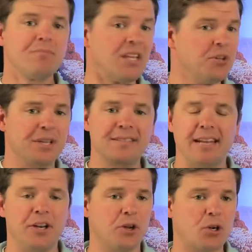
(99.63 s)
you can
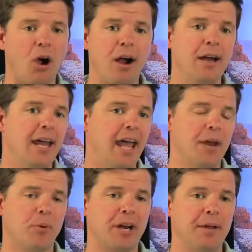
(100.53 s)
sit in your car,
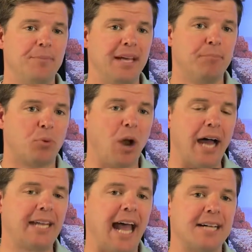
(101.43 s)
and we're going to be
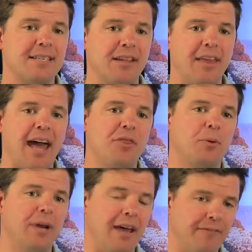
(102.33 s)
broadcasting that
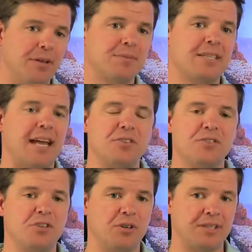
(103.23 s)
through an FM station,
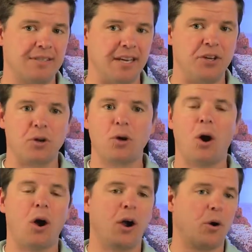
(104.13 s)
so you can sit in your
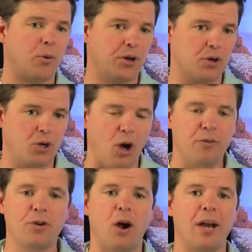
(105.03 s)
car or your
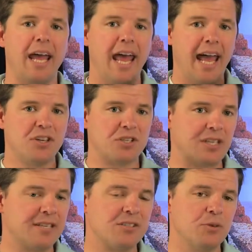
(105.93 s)
golf cart and just
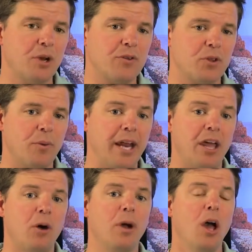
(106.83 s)
listen to it over the
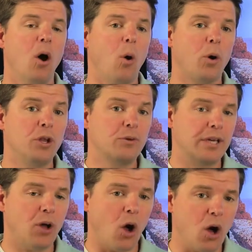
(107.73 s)
radio. Or you
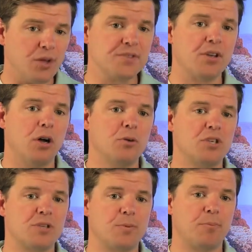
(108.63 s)
can also
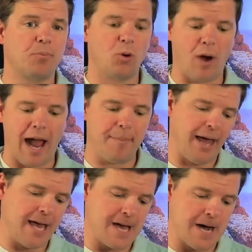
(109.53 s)
just grab
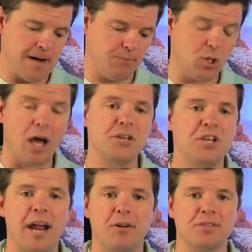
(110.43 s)
a lawn
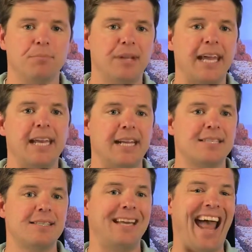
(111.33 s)
chair or some blanket and
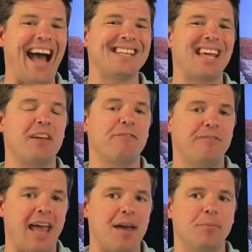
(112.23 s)
sit as a
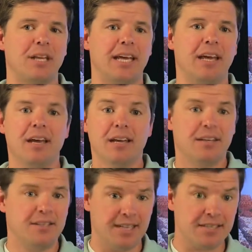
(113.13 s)
family,
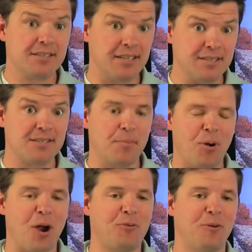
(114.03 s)
distance
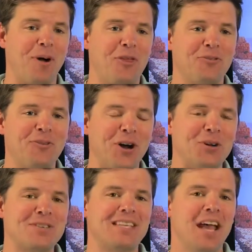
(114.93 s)
apart from other
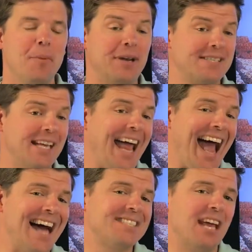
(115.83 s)
folks, but sit
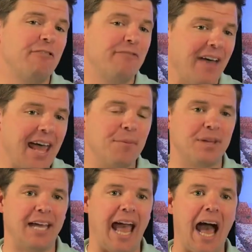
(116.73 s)
as a
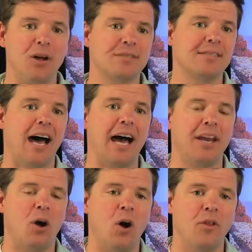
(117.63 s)
family
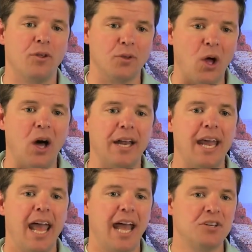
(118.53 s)
outside on the lawn
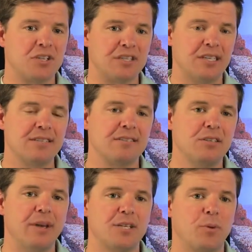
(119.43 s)
and just listen
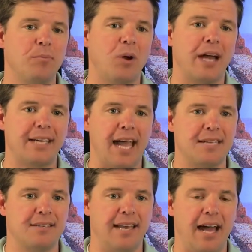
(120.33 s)
to it as we
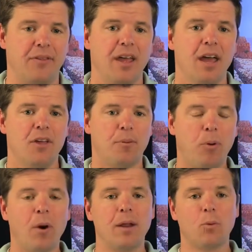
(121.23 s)
broadcast it out. The
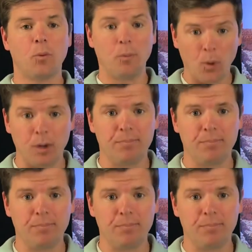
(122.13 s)
point would